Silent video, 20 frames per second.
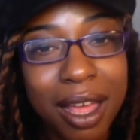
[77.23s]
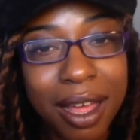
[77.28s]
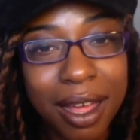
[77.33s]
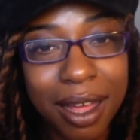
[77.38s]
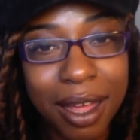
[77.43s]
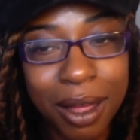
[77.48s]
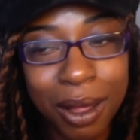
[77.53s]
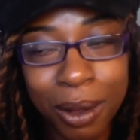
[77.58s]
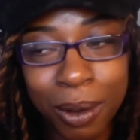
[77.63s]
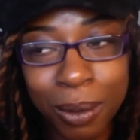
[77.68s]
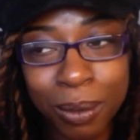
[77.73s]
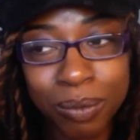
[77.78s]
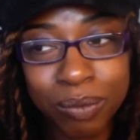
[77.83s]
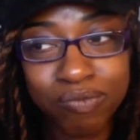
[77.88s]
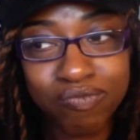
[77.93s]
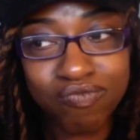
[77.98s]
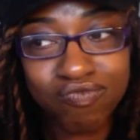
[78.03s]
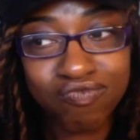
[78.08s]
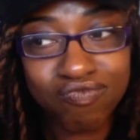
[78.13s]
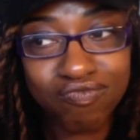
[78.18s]

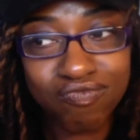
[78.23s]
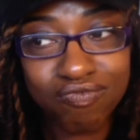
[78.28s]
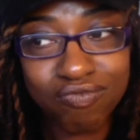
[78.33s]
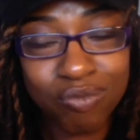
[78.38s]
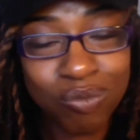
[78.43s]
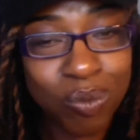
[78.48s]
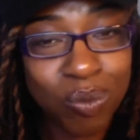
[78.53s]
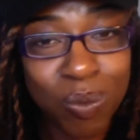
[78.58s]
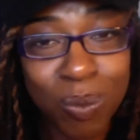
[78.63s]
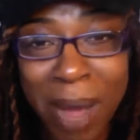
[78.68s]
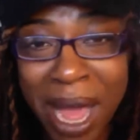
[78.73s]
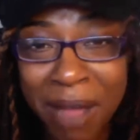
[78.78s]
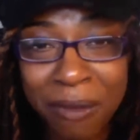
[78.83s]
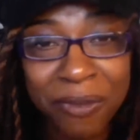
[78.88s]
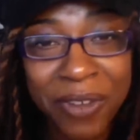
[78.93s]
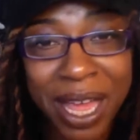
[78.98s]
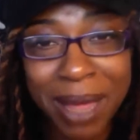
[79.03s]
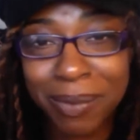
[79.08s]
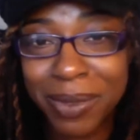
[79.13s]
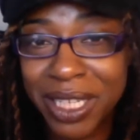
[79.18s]
My
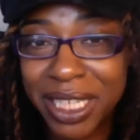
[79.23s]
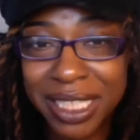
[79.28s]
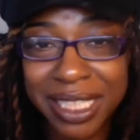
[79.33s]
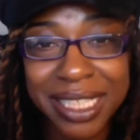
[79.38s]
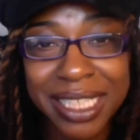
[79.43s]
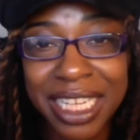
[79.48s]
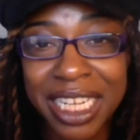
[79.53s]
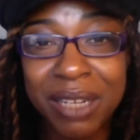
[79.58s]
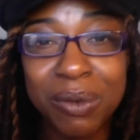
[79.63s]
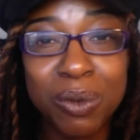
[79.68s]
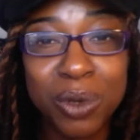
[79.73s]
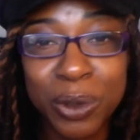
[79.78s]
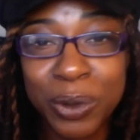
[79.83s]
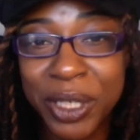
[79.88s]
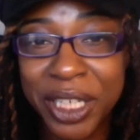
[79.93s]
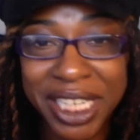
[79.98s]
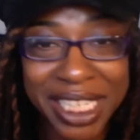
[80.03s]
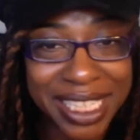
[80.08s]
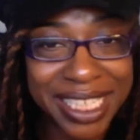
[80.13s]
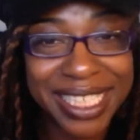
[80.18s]
family is deep
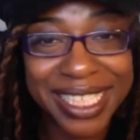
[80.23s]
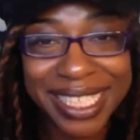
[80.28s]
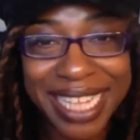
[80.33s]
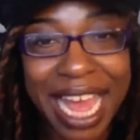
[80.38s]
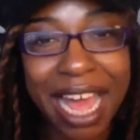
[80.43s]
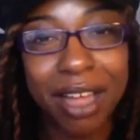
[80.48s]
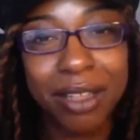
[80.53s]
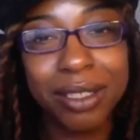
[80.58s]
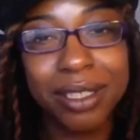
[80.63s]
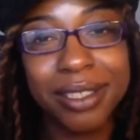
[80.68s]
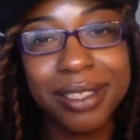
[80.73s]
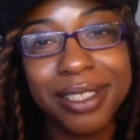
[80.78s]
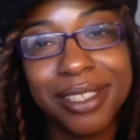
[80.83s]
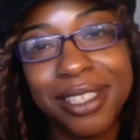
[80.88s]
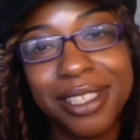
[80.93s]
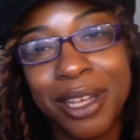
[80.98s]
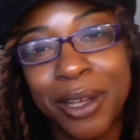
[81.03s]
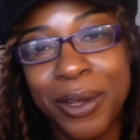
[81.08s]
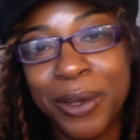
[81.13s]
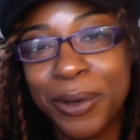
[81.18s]
rooted in the South.
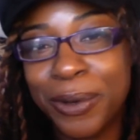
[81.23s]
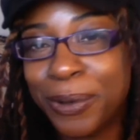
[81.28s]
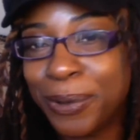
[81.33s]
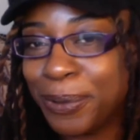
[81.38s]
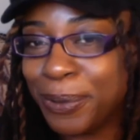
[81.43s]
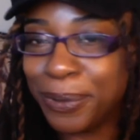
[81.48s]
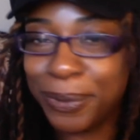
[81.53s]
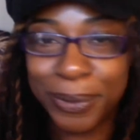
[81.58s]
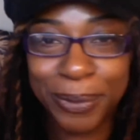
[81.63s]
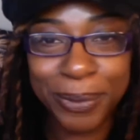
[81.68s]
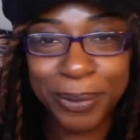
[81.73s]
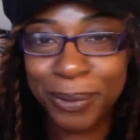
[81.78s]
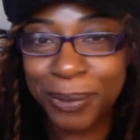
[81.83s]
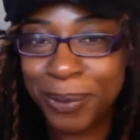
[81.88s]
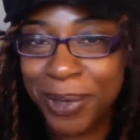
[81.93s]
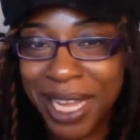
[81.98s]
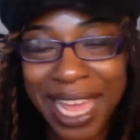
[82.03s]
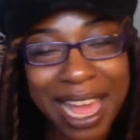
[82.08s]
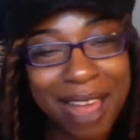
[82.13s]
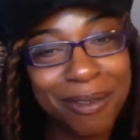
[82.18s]
So
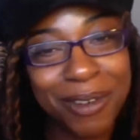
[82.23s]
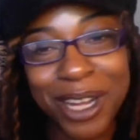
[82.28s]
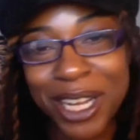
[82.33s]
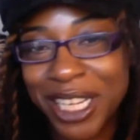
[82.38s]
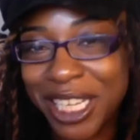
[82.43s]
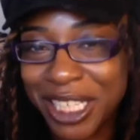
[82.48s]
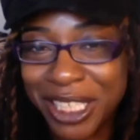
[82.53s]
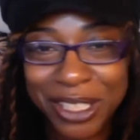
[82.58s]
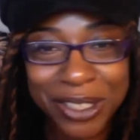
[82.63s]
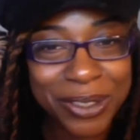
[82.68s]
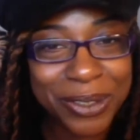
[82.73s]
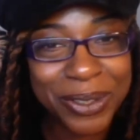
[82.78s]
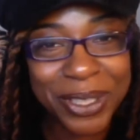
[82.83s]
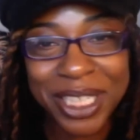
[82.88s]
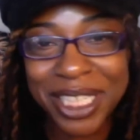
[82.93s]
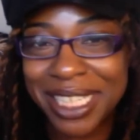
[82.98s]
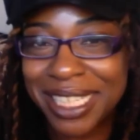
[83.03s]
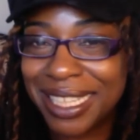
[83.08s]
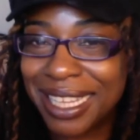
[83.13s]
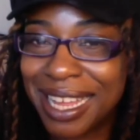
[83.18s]
we have our
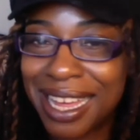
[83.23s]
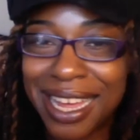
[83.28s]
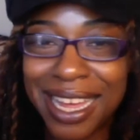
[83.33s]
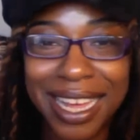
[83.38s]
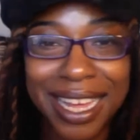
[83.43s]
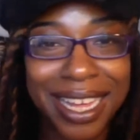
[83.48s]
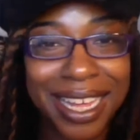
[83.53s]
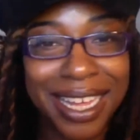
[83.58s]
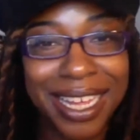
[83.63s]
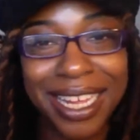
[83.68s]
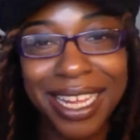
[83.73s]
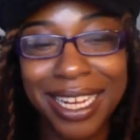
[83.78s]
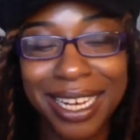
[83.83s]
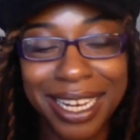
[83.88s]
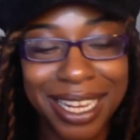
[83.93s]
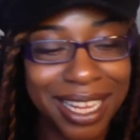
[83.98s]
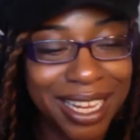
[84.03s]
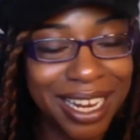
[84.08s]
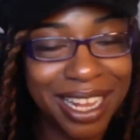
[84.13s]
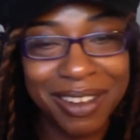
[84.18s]
history
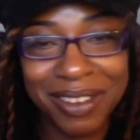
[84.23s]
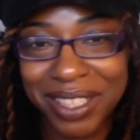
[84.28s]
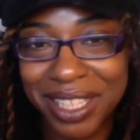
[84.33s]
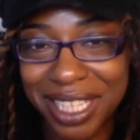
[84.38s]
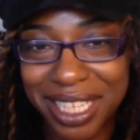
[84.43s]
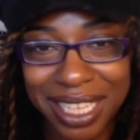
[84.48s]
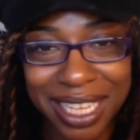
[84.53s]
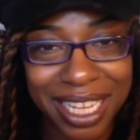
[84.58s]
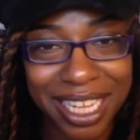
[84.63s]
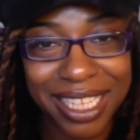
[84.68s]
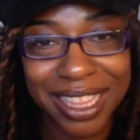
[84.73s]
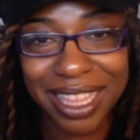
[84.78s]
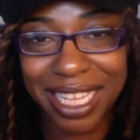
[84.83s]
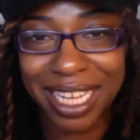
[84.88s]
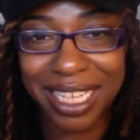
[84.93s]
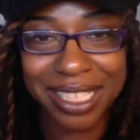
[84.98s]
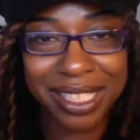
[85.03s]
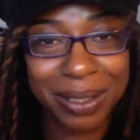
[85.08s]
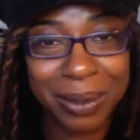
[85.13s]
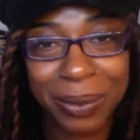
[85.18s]
line and everything like
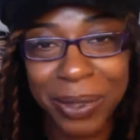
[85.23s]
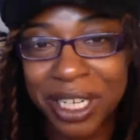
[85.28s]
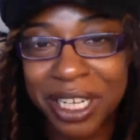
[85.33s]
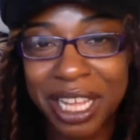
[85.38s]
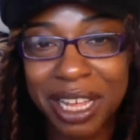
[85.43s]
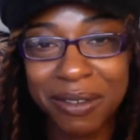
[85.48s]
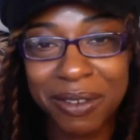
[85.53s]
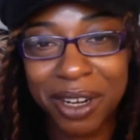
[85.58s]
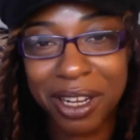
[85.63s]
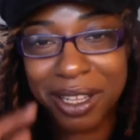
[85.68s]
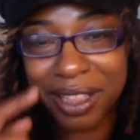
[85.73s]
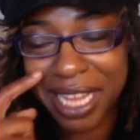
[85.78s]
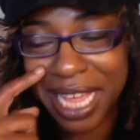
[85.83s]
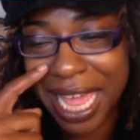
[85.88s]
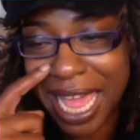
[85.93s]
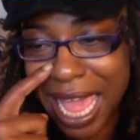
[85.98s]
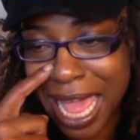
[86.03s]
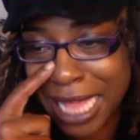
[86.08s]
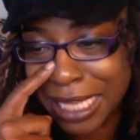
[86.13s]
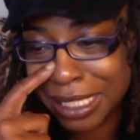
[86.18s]
that. So we're covered on
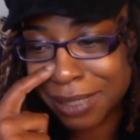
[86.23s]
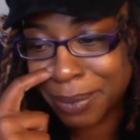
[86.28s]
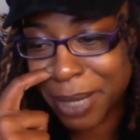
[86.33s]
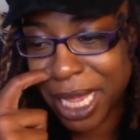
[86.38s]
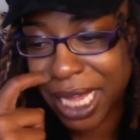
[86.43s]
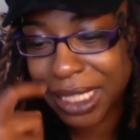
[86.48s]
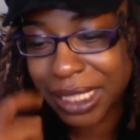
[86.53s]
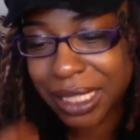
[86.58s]
that aspect.